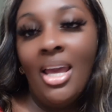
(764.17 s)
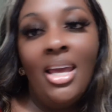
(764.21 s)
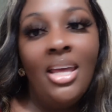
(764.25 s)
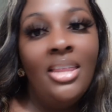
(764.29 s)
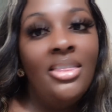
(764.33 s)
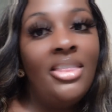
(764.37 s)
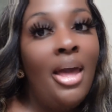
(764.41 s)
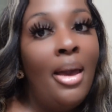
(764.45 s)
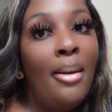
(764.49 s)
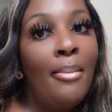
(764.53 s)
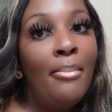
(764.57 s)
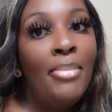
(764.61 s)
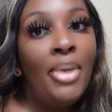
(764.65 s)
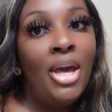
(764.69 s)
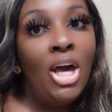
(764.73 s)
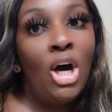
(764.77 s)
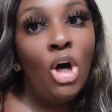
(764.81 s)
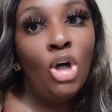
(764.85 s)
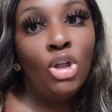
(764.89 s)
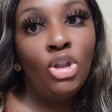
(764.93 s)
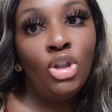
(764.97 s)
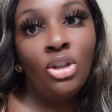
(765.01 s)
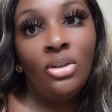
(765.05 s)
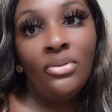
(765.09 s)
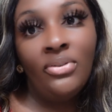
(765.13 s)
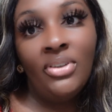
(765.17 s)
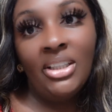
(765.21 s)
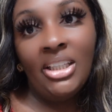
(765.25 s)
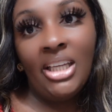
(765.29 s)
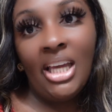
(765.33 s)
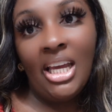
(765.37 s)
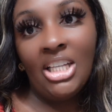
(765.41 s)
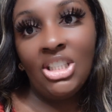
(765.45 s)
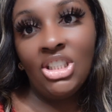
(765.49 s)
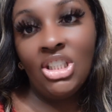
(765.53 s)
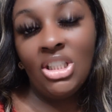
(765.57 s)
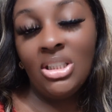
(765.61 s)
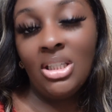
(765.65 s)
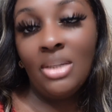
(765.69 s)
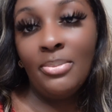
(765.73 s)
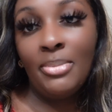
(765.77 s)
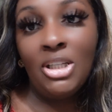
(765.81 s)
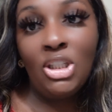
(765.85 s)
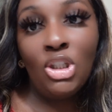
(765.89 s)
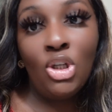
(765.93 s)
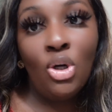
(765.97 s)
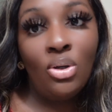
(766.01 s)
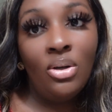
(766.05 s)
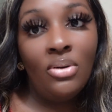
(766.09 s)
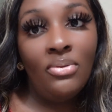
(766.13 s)
hit that bell notification to be
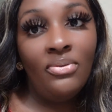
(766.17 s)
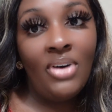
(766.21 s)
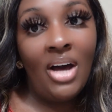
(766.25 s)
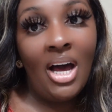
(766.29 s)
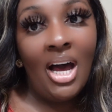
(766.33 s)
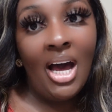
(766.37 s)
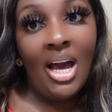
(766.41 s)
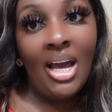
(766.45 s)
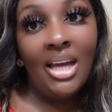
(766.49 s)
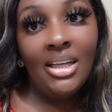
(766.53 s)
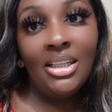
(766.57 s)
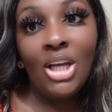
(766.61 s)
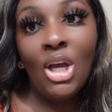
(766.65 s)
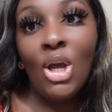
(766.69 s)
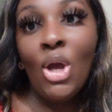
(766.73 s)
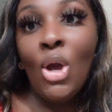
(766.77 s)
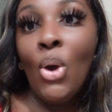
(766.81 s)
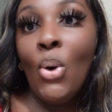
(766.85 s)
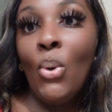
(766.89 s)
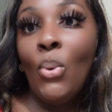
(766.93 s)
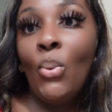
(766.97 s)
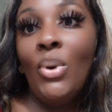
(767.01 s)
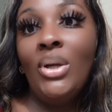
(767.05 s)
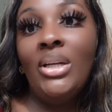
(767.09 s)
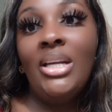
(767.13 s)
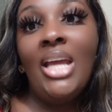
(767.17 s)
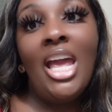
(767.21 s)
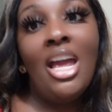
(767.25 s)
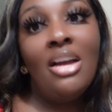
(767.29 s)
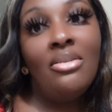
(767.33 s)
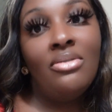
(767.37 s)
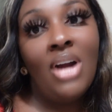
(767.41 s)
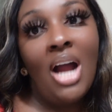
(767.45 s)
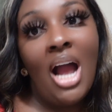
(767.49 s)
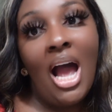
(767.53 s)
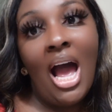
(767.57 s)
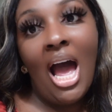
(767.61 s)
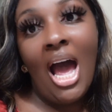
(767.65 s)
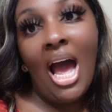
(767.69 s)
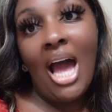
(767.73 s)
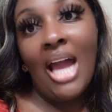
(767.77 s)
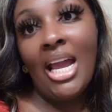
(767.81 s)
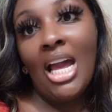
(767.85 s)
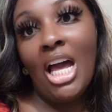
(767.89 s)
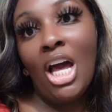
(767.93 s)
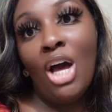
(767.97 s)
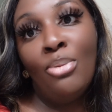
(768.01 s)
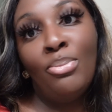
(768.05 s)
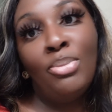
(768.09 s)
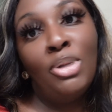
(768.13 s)
notified whenever I
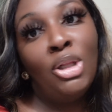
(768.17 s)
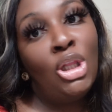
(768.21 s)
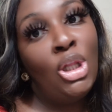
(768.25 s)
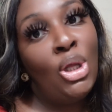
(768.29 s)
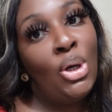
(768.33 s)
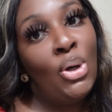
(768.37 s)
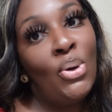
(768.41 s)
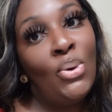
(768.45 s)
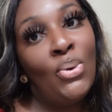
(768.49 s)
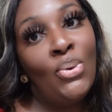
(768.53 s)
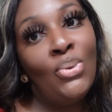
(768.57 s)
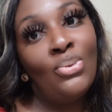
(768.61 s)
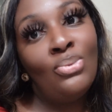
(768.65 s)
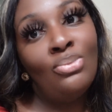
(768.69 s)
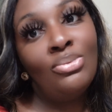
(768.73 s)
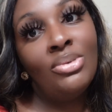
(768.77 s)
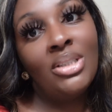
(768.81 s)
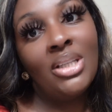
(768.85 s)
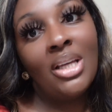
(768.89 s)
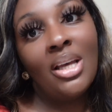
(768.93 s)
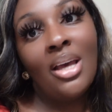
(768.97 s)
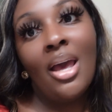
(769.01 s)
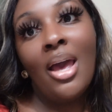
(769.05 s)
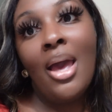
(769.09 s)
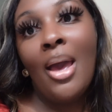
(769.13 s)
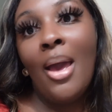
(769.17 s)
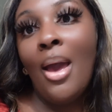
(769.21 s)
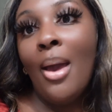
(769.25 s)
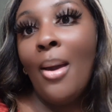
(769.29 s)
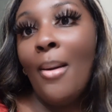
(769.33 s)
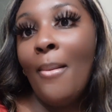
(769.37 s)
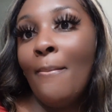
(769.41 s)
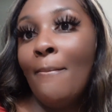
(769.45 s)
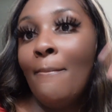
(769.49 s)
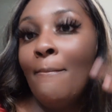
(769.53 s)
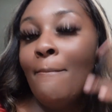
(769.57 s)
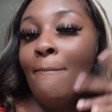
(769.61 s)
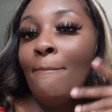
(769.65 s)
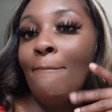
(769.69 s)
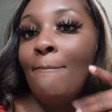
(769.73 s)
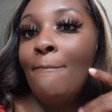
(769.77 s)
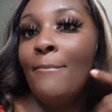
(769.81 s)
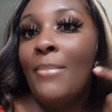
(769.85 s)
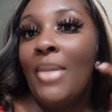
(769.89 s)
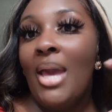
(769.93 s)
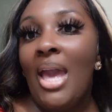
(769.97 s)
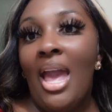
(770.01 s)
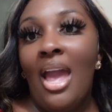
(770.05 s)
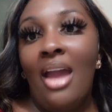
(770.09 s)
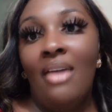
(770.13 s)
upload.
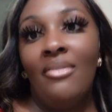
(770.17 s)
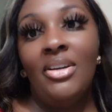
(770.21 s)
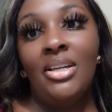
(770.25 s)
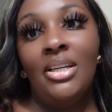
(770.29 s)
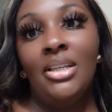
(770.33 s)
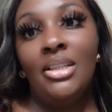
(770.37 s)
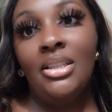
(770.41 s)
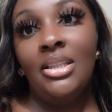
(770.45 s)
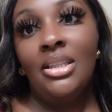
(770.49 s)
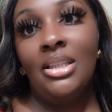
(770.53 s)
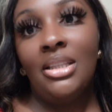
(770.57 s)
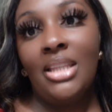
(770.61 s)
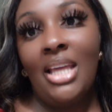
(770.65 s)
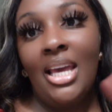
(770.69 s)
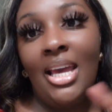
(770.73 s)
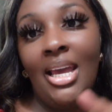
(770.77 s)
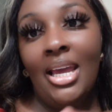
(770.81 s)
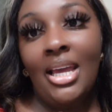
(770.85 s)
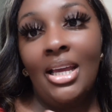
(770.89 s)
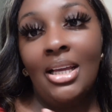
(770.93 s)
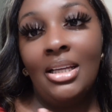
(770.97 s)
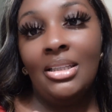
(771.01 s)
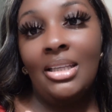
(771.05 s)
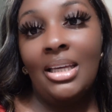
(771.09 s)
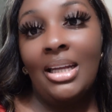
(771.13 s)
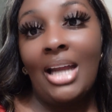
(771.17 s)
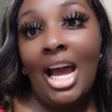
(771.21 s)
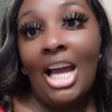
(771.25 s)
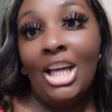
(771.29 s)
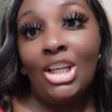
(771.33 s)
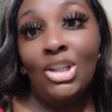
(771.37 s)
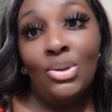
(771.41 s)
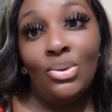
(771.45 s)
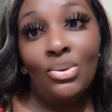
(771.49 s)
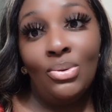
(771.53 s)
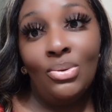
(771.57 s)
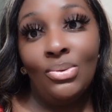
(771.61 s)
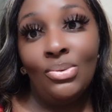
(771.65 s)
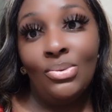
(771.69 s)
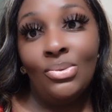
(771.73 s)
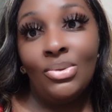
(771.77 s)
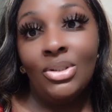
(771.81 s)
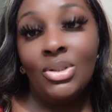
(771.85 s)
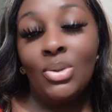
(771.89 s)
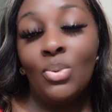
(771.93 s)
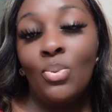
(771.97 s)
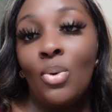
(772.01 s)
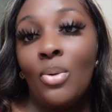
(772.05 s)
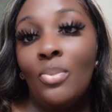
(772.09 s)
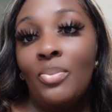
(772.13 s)
Everything that I
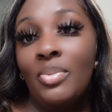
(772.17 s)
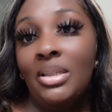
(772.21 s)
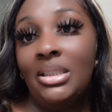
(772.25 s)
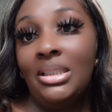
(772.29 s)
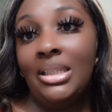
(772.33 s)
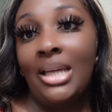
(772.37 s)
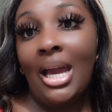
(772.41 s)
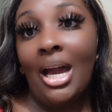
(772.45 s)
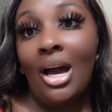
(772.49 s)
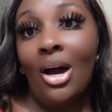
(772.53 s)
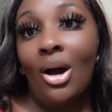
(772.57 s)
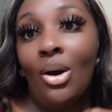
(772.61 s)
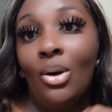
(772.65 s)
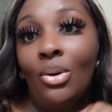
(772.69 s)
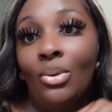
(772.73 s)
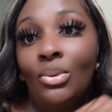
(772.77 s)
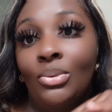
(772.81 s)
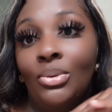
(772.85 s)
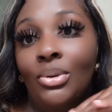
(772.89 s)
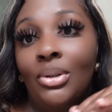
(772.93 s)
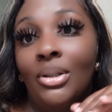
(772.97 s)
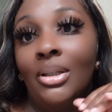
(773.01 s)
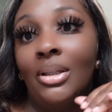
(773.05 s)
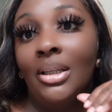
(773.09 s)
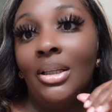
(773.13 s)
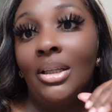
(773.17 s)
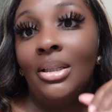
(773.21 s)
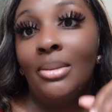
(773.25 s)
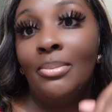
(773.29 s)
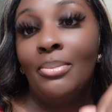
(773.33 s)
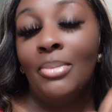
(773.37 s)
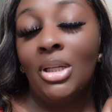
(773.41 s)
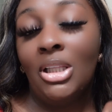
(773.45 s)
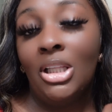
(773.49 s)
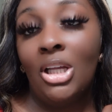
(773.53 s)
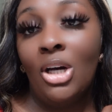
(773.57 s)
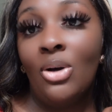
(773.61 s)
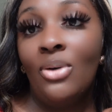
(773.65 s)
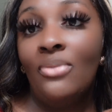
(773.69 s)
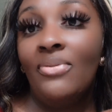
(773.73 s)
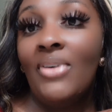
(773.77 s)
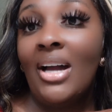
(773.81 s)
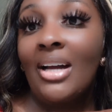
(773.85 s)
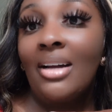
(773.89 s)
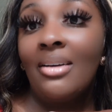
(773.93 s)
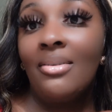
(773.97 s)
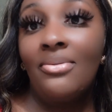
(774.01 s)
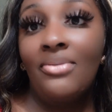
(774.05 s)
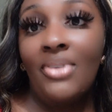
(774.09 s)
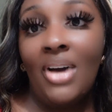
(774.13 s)
use will be down below. If I
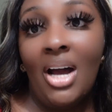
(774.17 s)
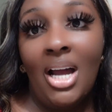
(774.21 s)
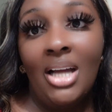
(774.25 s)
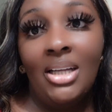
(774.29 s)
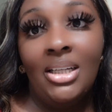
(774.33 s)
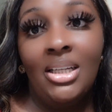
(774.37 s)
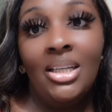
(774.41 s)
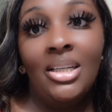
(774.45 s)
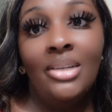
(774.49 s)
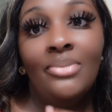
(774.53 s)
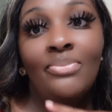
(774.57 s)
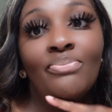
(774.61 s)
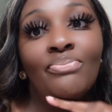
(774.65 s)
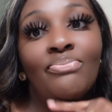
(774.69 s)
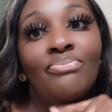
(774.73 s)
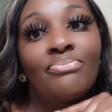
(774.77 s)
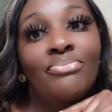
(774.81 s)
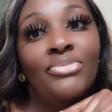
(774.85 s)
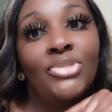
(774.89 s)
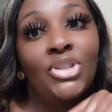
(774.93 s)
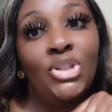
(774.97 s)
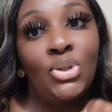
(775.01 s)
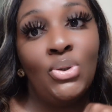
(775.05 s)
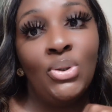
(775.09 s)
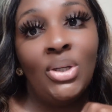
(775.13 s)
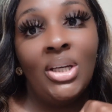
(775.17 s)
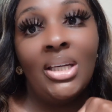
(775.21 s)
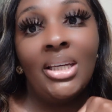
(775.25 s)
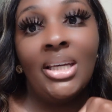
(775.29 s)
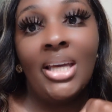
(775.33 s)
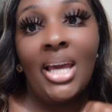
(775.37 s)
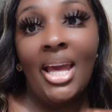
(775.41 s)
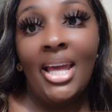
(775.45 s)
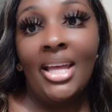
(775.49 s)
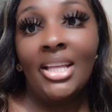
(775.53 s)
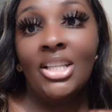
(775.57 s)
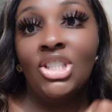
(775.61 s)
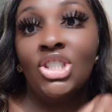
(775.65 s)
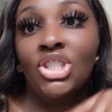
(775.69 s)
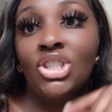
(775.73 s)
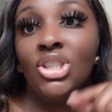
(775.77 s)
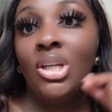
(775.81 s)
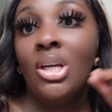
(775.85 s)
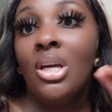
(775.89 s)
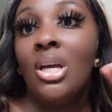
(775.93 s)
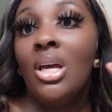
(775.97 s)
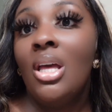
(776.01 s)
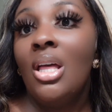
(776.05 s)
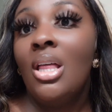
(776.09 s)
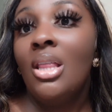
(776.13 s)
can find it, you can catch
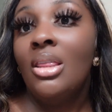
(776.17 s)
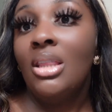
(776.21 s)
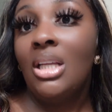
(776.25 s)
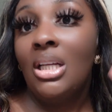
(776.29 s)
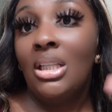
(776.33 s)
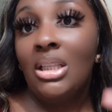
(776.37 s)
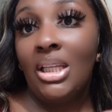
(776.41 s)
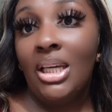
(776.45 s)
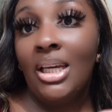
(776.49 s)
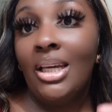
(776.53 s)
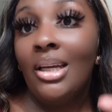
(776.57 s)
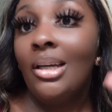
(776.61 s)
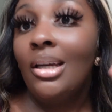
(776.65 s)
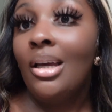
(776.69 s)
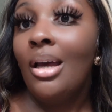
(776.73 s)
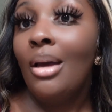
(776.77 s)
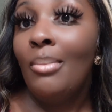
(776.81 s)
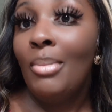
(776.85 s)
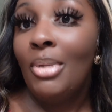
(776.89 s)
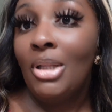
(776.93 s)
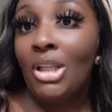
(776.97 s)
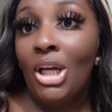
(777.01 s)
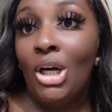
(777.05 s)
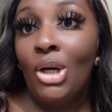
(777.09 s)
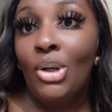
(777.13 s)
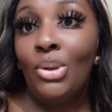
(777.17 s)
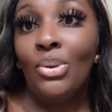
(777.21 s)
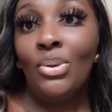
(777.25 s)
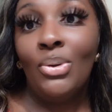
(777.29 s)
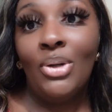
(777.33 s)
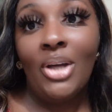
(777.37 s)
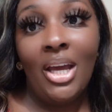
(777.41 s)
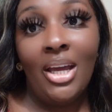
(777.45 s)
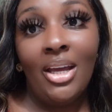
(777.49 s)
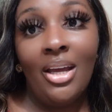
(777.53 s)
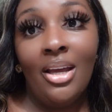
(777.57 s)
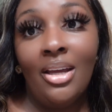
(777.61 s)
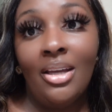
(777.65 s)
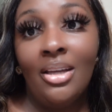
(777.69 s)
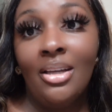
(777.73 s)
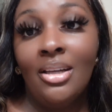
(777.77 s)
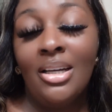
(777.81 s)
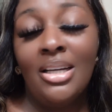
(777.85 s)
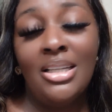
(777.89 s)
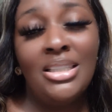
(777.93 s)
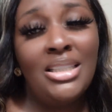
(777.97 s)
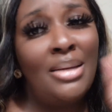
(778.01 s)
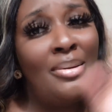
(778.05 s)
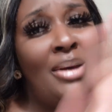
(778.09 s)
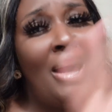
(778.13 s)
the link below, okay?
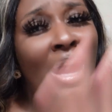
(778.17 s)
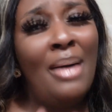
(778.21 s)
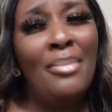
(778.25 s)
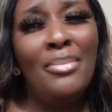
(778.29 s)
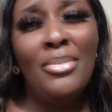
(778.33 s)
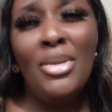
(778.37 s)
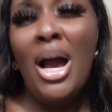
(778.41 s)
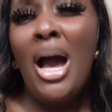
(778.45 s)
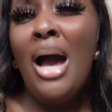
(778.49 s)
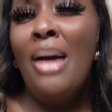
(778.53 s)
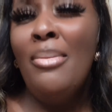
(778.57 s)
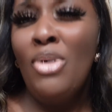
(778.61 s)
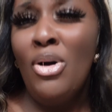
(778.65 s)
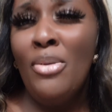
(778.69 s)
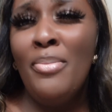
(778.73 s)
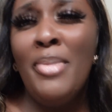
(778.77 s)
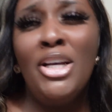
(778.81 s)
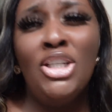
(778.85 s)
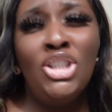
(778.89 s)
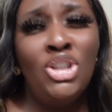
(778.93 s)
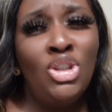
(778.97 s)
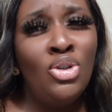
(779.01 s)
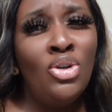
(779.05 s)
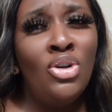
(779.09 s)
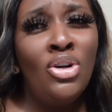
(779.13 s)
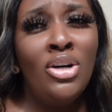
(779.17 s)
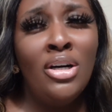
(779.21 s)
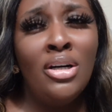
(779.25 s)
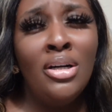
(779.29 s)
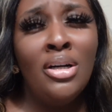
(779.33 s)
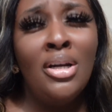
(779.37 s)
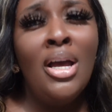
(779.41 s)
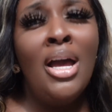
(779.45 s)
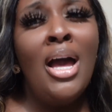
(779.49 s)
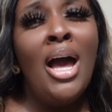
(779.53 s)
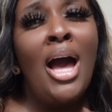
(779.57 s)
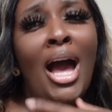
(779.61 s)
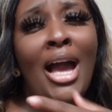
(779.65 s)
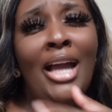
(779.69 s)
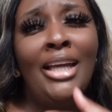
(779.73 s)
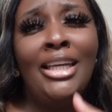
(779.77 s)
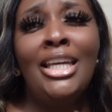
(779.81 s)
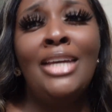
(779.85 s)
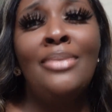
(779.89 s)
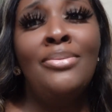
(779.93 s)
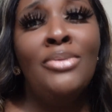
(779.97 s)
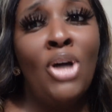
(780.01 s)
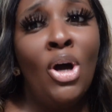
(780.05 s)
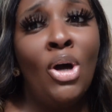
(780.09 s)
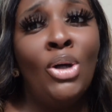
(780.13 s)
Because I'm gonna make sure I
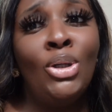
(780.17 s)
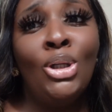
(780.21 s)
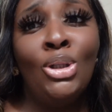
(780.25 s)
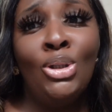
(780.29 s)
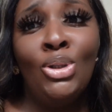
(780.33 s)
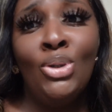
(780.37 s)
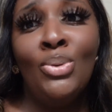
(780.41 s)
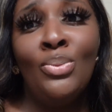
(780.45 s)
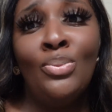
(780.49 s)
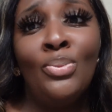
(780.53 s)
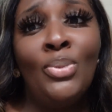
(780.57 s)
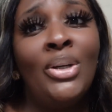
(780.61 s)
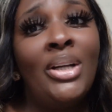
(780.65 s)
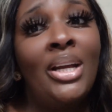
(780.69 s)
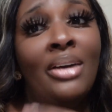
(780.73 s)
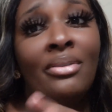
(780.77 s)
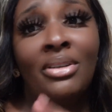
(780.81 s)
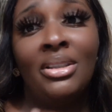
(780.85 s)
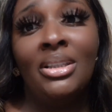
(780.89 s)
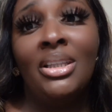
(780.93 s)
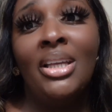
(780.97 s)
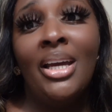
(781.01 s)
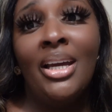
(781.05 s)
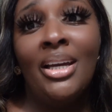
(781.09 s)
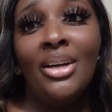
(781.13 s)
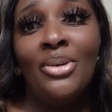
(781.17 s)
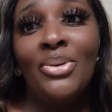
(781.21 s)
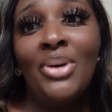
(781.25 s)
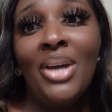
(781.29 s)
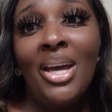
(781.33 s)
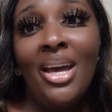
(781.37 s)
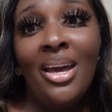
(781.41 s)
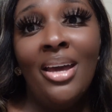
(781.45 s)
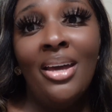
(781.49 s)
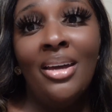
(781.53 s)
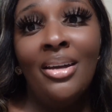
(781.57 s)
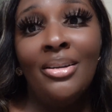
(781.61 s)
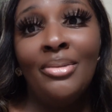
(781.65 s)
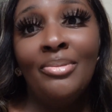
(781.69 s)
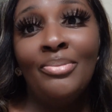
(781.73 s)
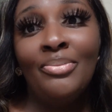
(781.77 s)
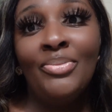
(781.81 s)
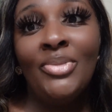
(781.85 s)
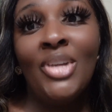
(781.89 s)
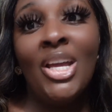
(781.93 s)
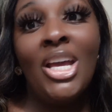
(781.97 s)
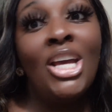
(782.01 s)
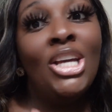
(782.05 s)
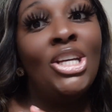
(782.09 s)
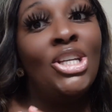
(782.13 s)
keep y'all in the loop with everything, okay?
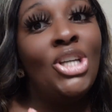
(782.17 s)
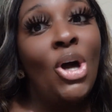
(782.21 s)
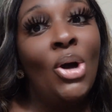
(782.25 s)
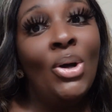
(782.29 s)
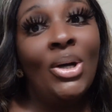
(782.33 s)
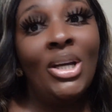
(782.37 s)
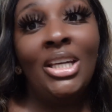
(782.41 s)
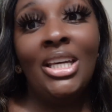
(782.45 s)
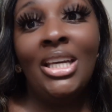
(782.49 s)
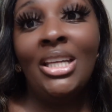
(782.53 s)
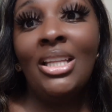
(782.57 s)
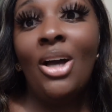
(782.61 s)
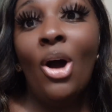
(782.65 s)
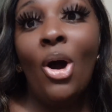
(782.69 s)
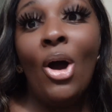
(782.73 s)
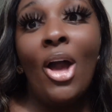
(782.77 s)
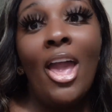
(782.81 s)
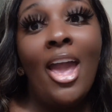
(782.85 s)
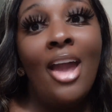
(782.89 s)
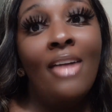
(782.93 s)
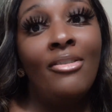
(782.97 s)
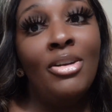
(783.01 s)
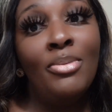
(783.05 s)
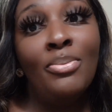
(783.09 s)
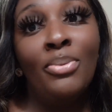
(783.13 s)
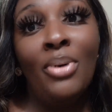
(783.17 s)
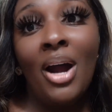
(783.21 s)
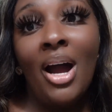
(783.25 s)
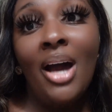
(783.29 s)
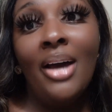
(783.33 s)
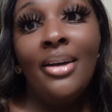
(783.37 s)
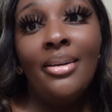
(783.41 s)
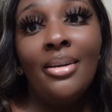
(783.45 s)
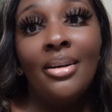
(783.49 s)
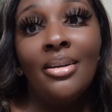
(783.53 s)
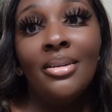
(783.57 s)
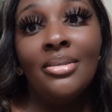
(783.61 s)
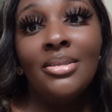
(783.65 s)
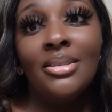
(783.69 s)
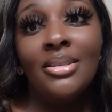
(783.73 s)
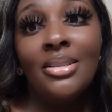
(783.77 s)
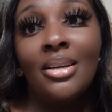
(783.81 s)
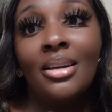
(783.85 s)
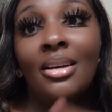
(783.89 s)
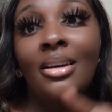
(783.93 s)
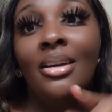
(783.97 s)
Y'all can get every product